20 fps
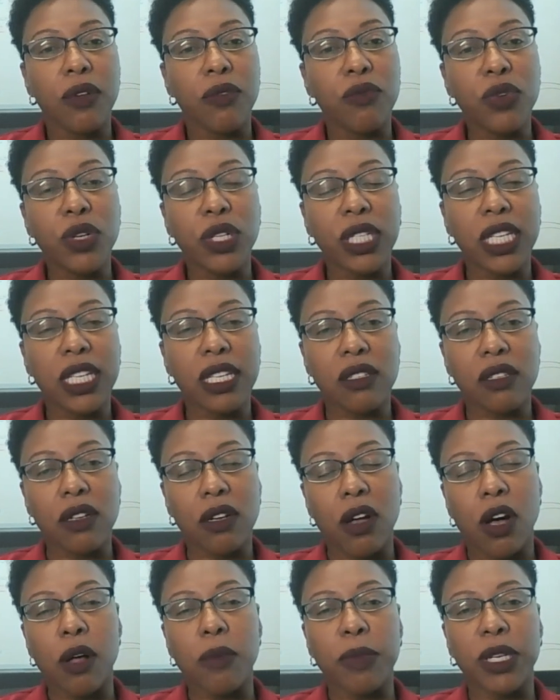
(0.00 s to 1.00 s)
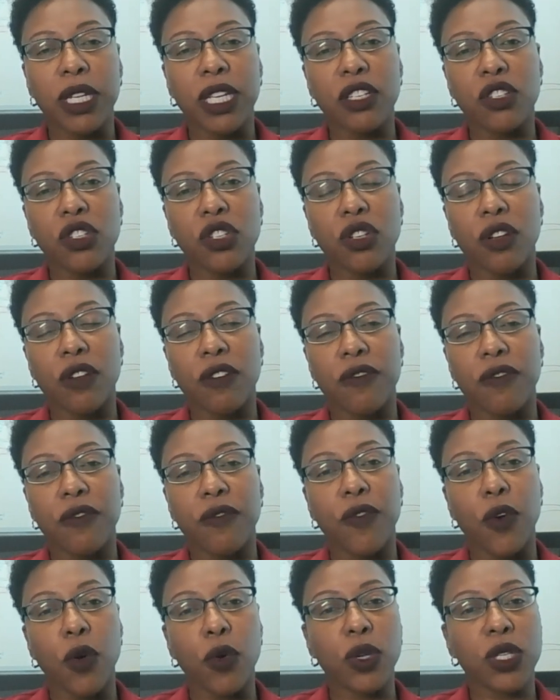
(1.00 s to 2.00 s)
really is a culmination of
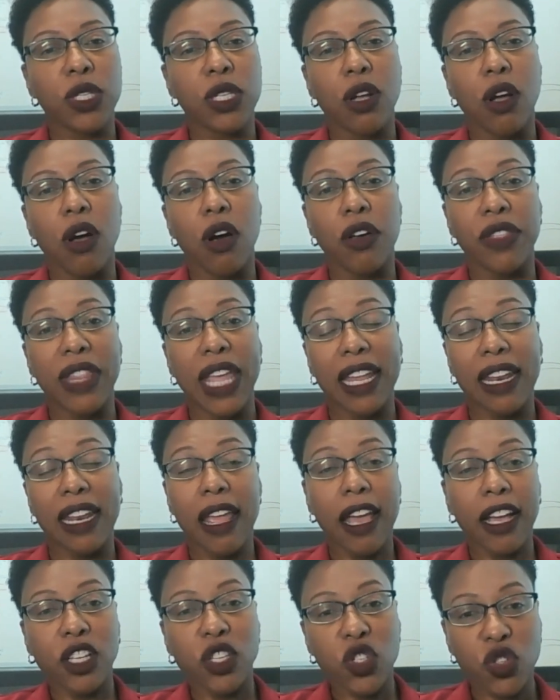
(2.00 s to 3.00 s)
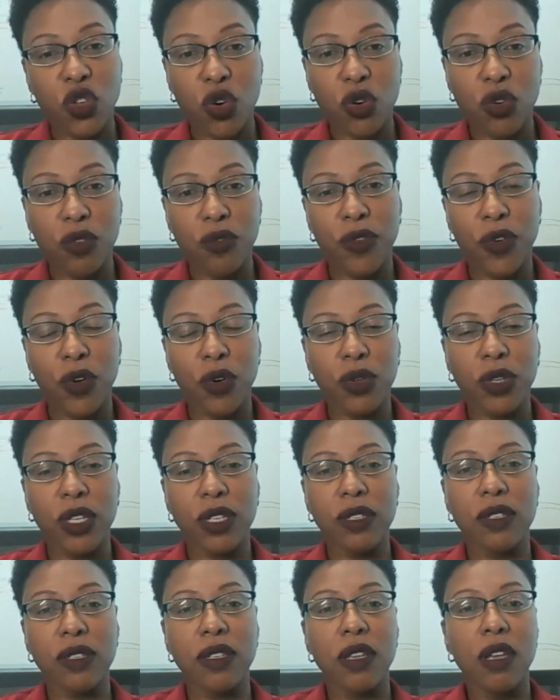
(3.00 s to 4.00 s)
focusing on that external
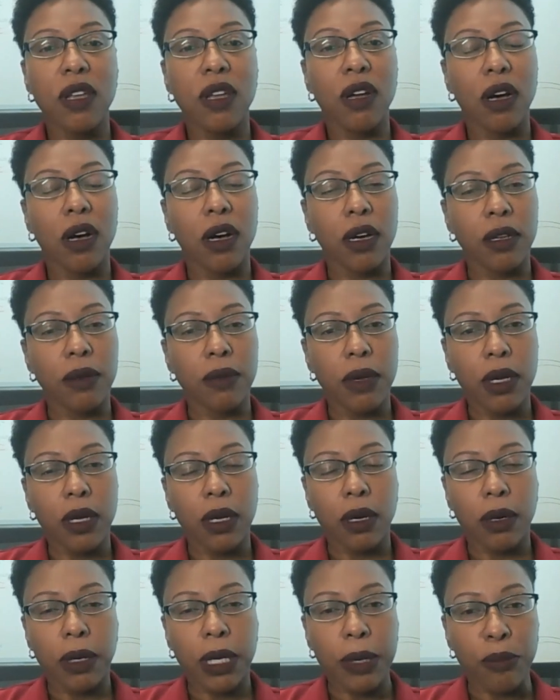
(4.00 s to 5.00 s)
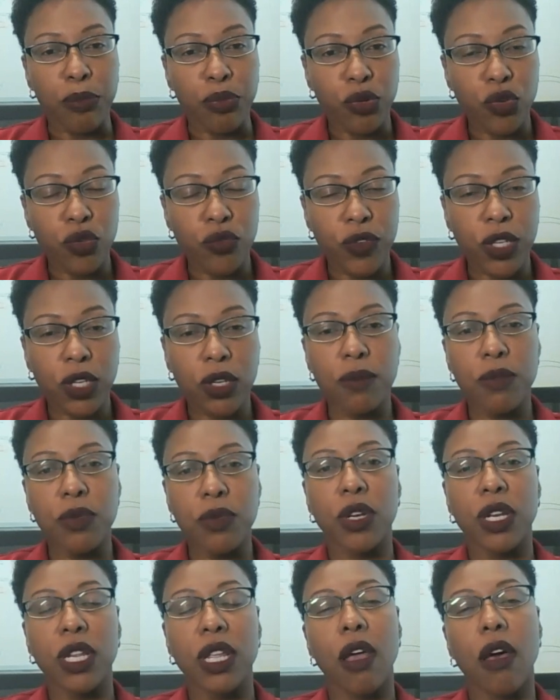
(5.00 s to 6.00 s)
focus on improving
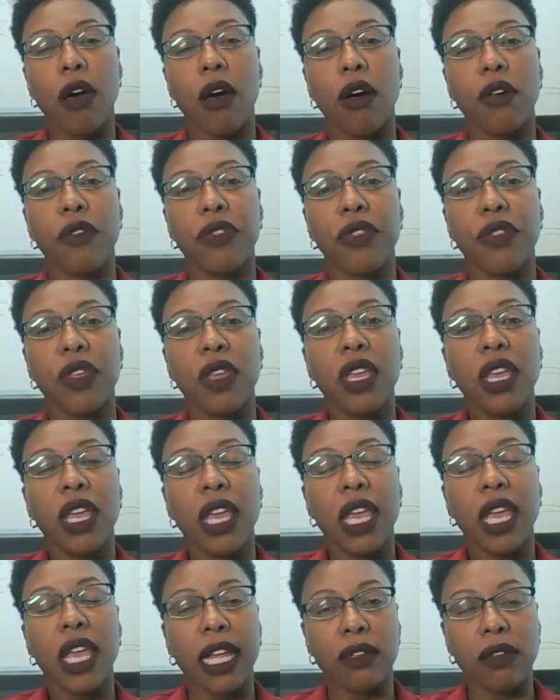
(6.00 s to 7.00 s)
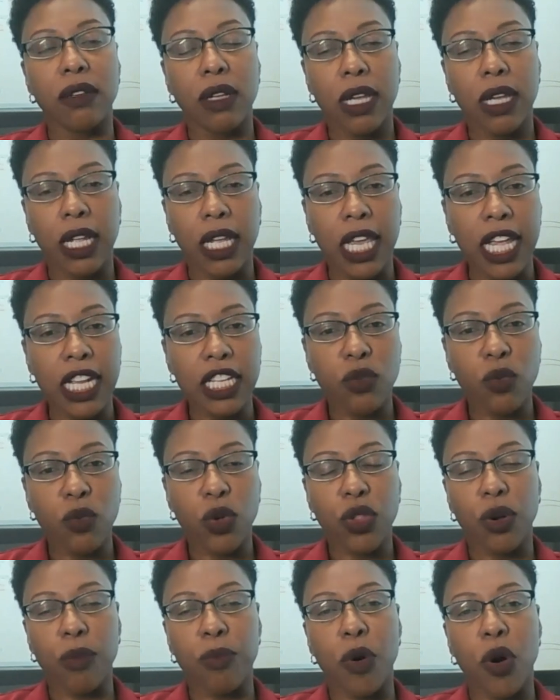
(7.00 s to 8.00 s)
community health and engaging
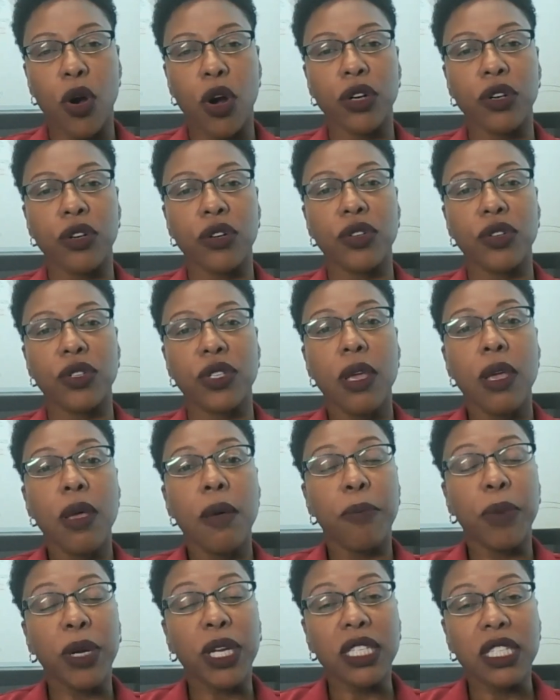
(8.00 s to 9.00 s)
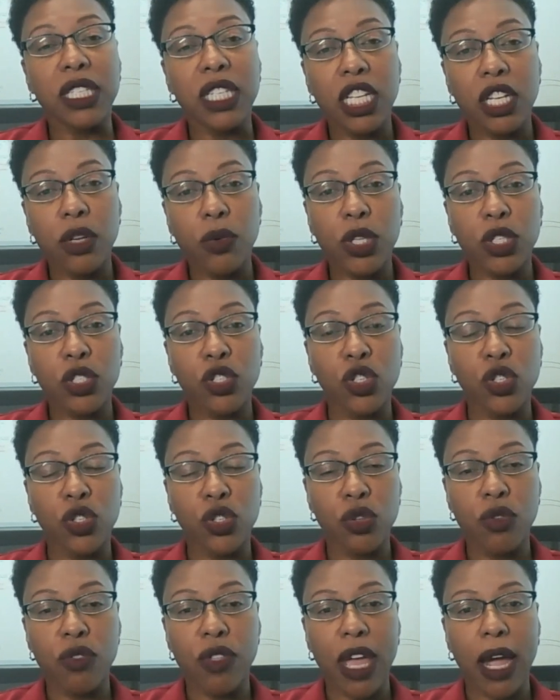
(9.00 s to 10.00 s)
with our partners, but continuing to
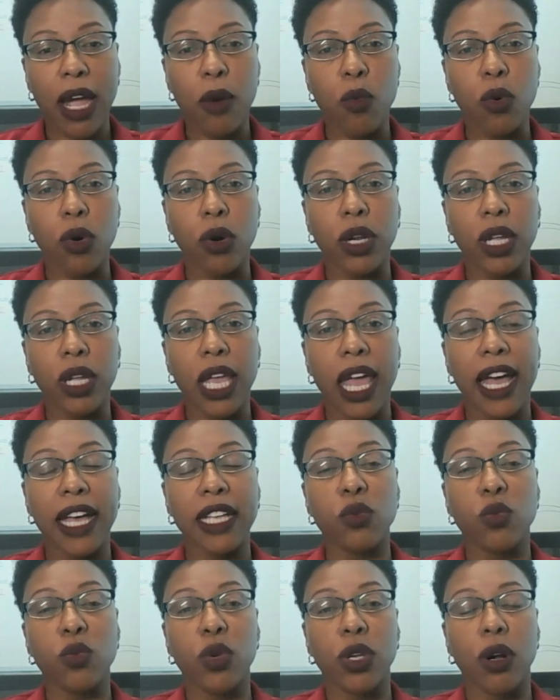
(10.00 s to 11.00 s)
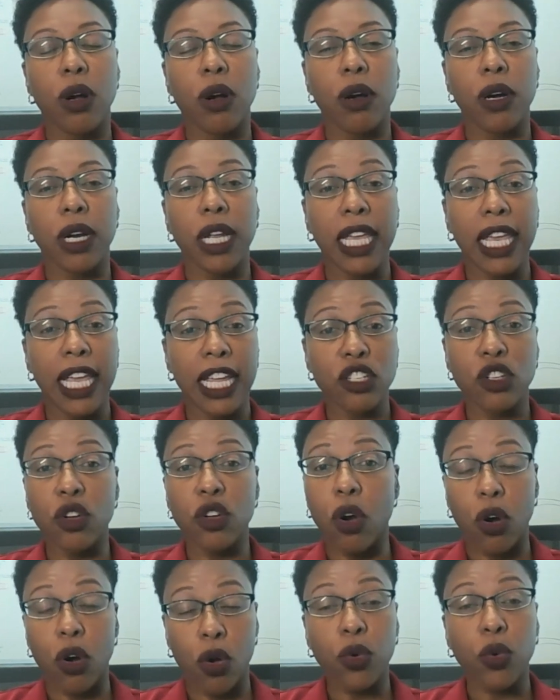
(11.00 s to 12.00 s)
do that work as we are engaging
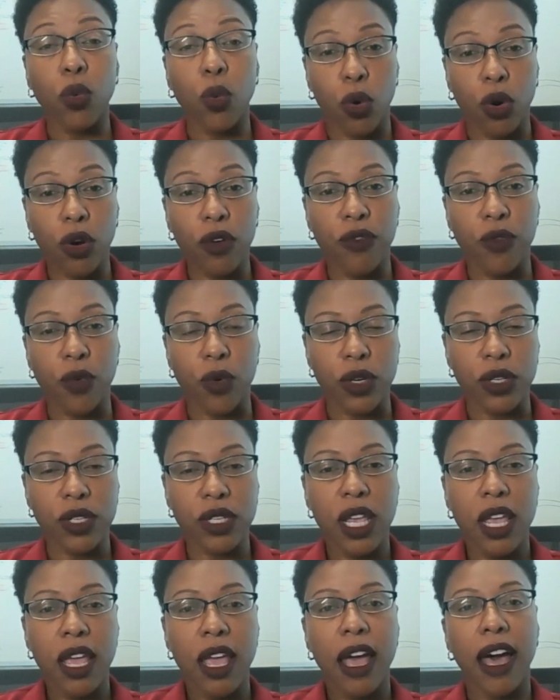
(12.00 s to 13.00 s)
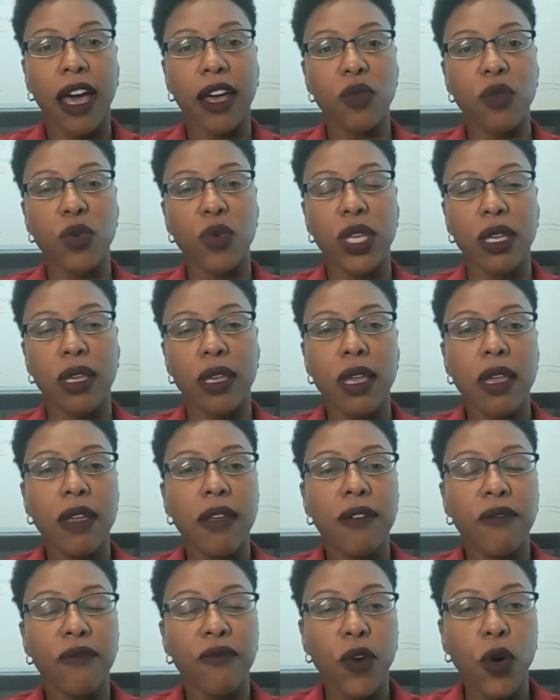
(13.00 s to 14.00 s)
our own workforce. How do we
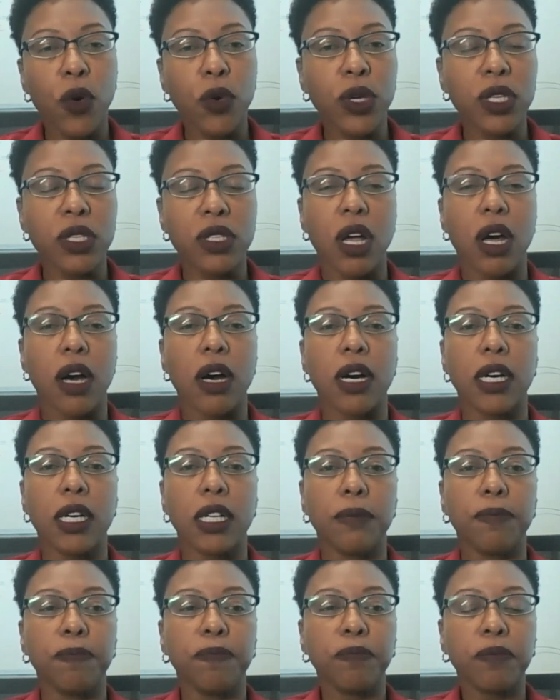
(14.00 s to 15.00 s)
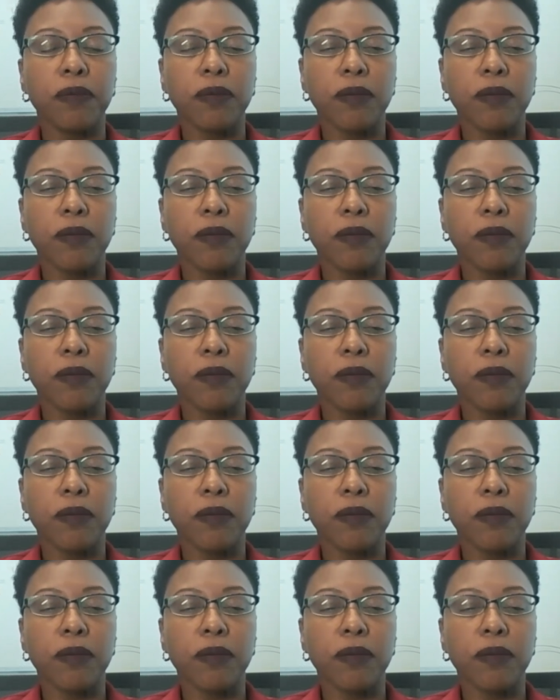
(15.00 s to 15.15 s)
focus on